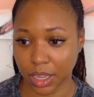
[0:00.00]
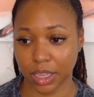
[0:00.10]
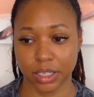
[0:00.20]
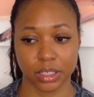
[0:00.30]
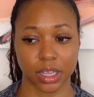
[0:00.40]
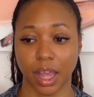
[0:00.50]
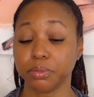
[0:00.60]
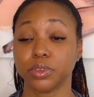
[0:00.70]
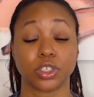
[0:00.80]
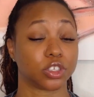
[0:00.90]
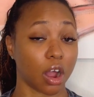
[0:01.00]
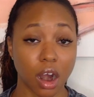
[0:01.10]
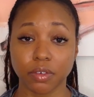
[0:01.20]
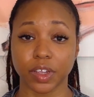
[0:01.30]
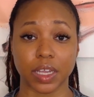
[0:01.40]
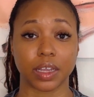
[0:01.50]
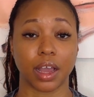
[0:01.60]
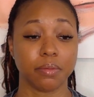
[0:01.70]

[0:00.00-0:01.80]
Cause I'm starving.